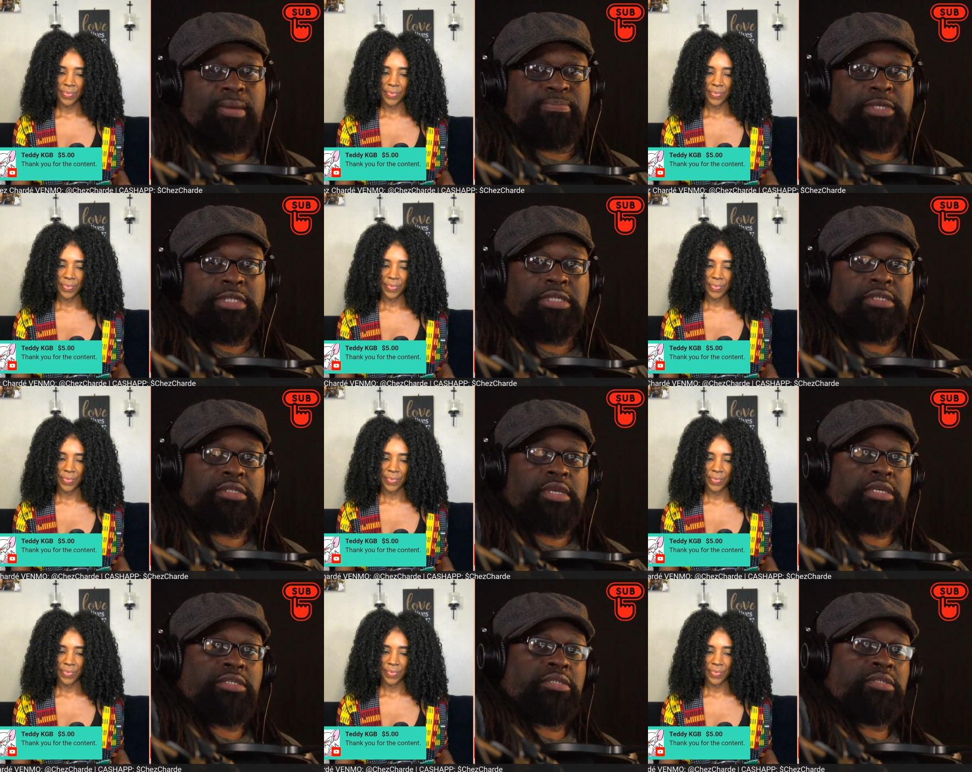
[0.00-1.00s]
Speaker 1: to the
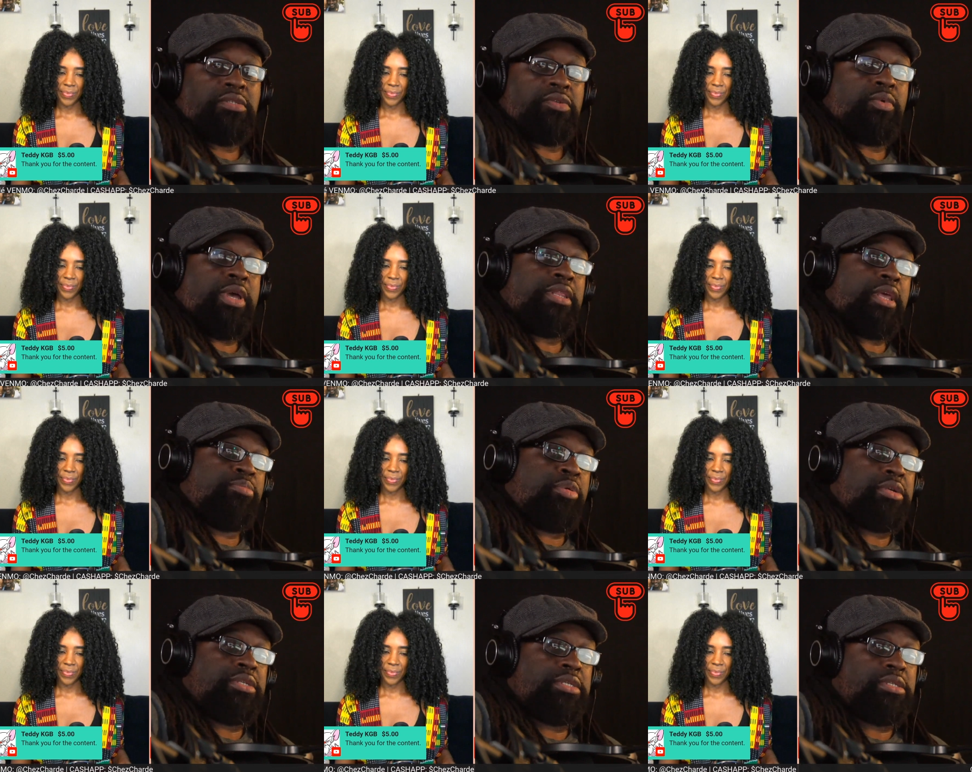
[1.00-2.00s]
discussions, the way they
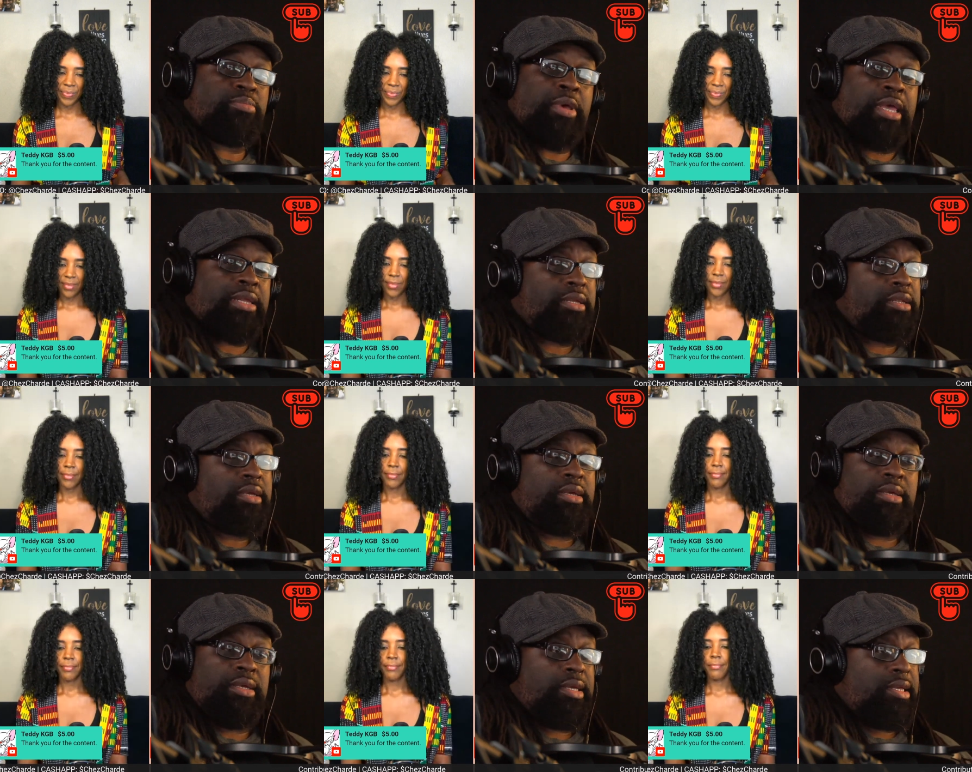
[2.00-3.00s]
participated.
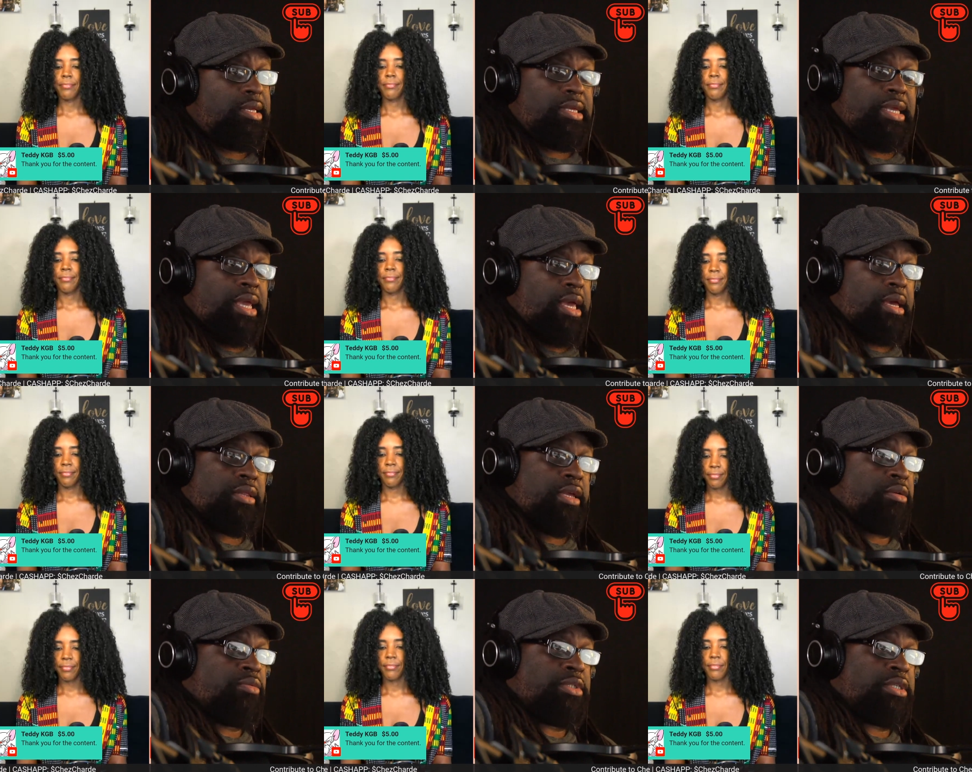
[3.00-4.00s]
Yeah, there
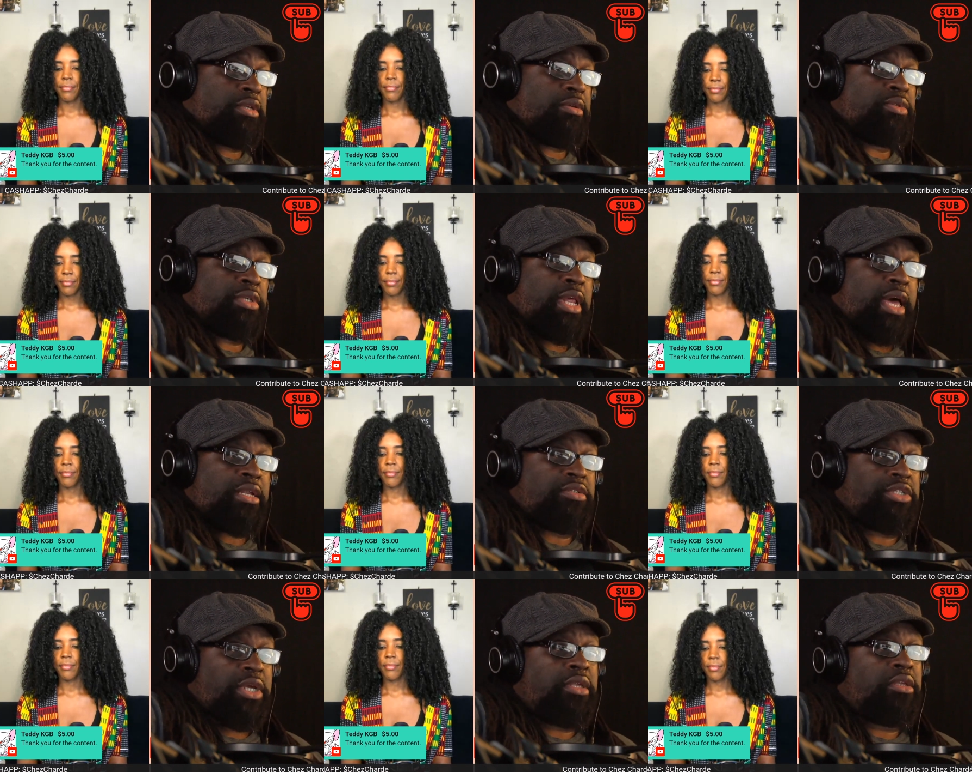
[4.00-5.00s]
was a, there was a lot of
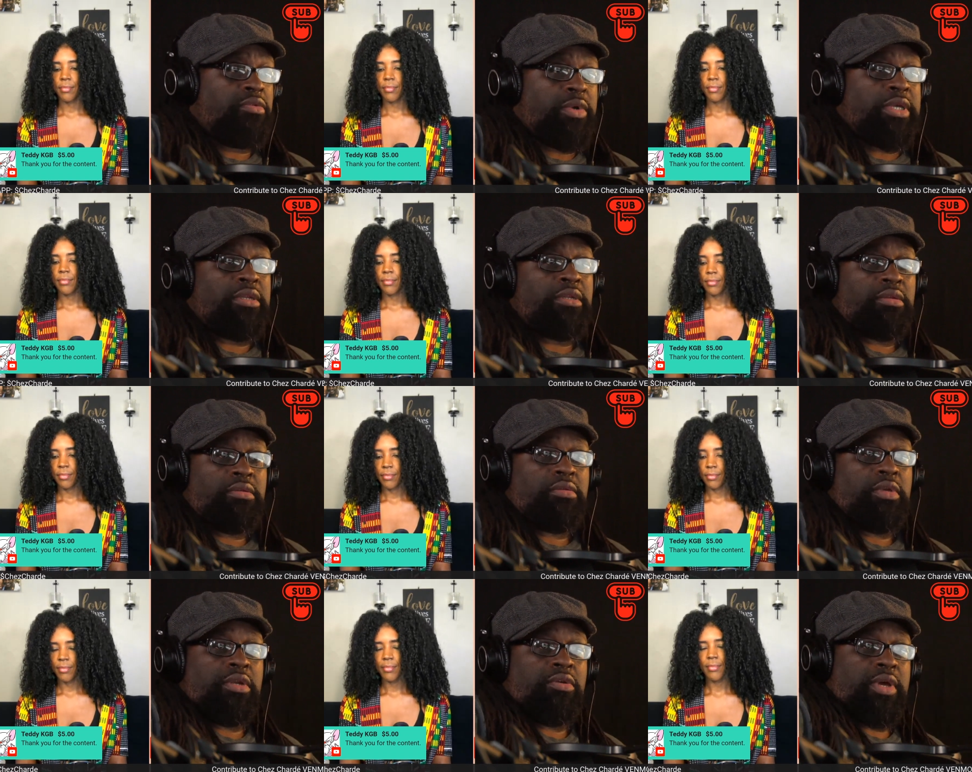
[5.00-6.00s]
genuine,
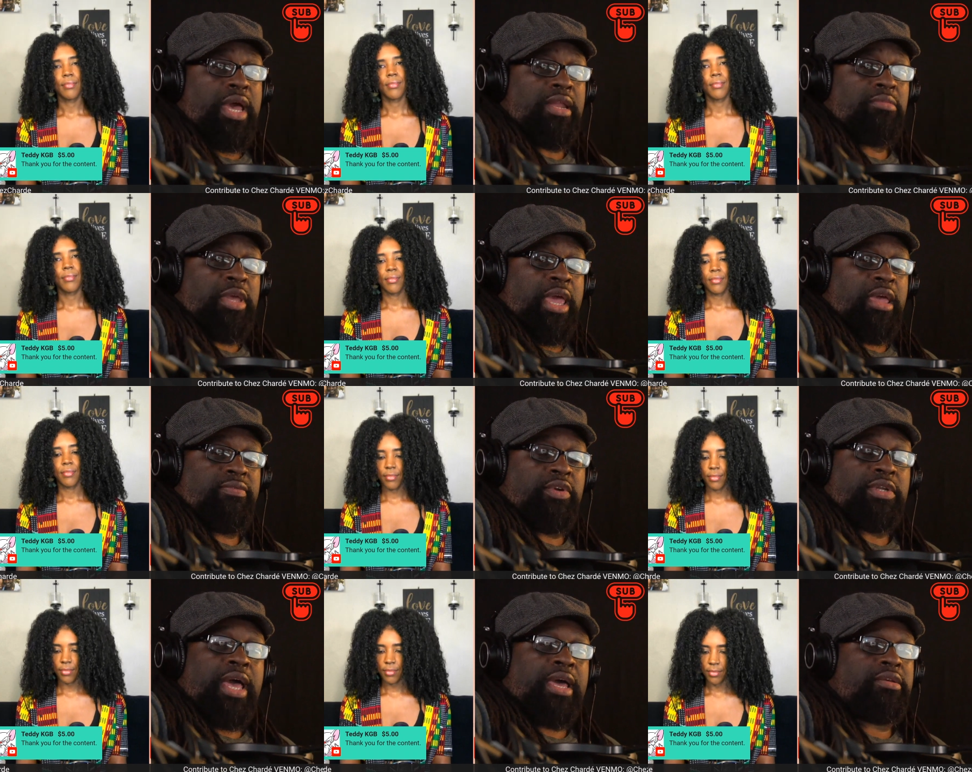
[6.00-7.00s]
you know, kind of behavior, a
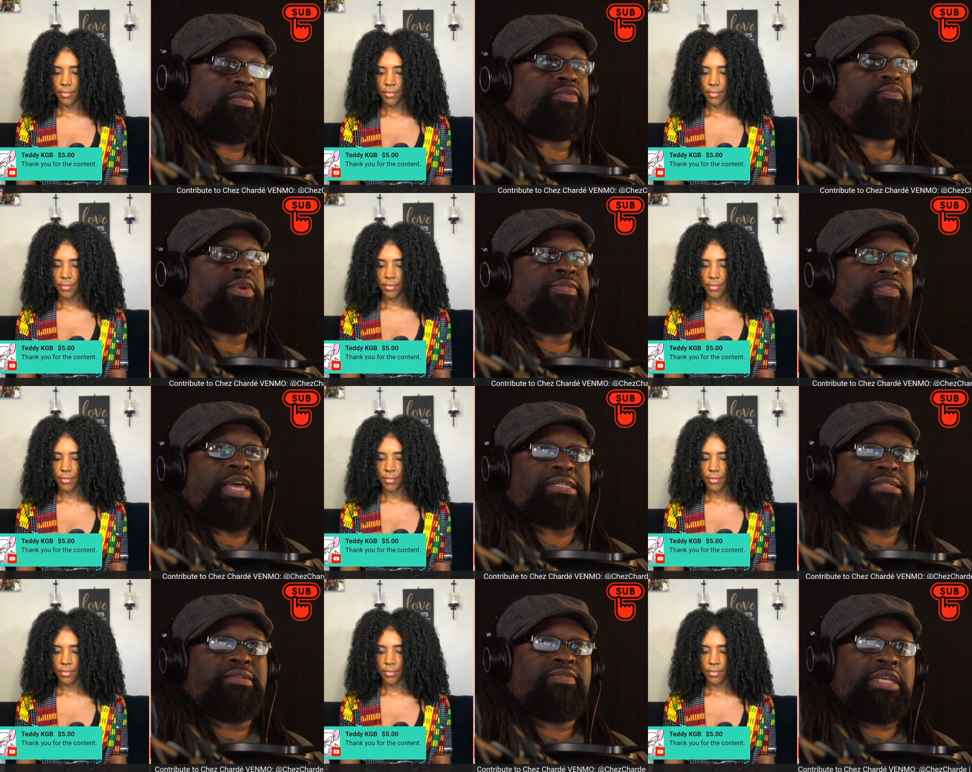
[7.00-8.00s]
lot of
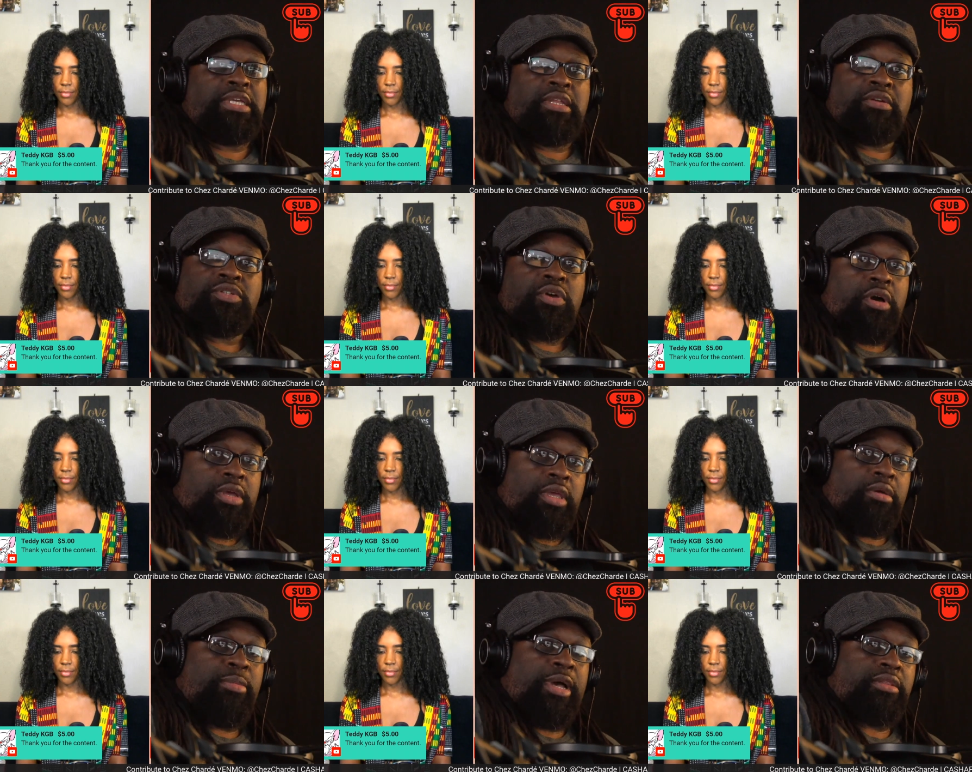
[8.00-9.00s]
reflexivity. They're talking
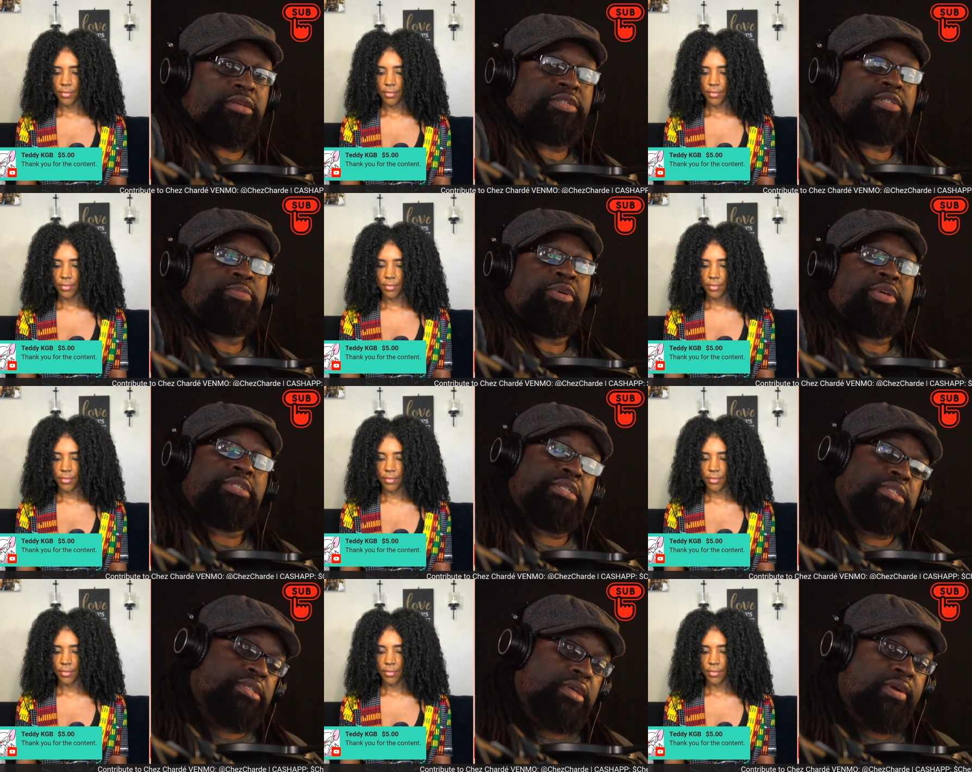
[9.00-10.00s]
about their
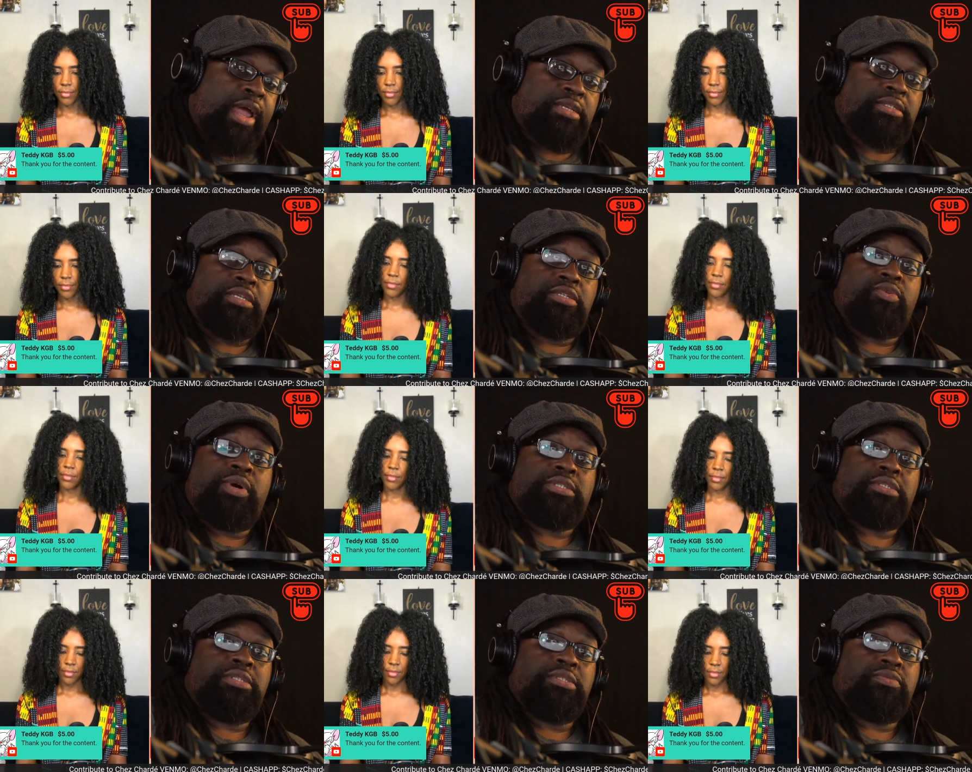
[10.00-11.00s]
experiences. They're asking
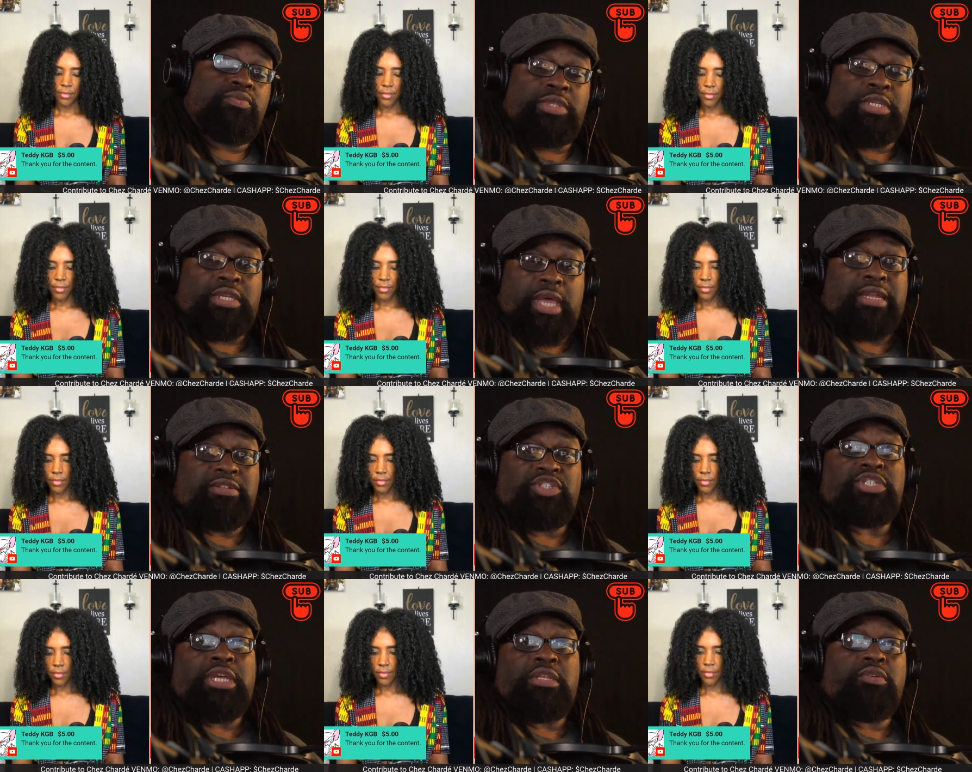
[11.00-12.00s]
questions with a kind of
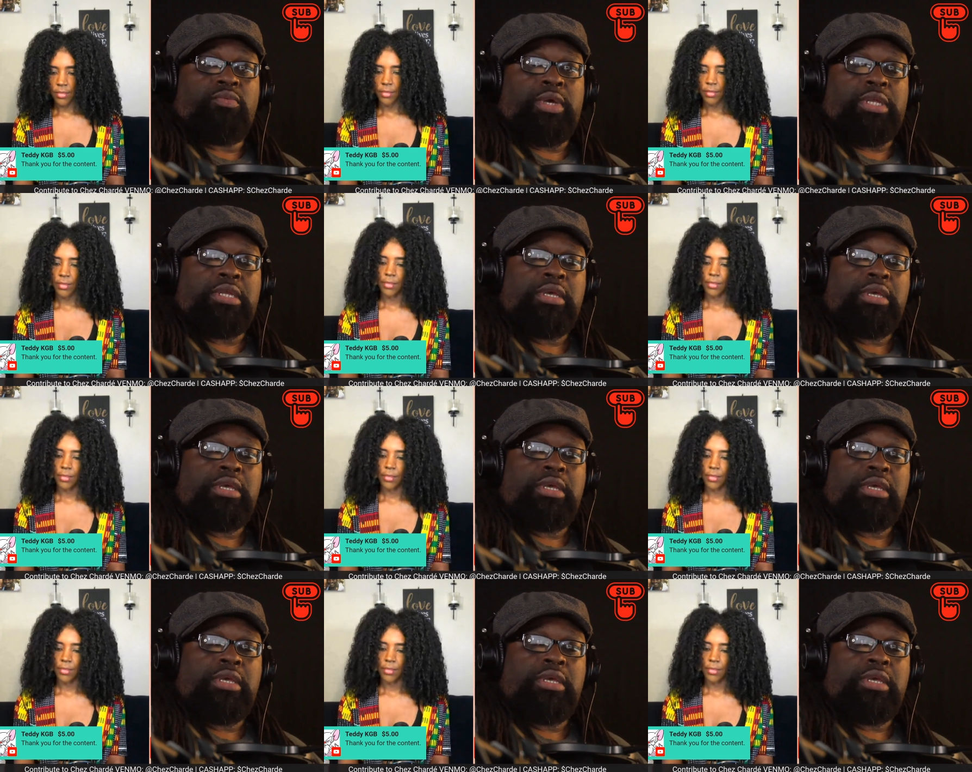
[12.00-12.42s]
genuine,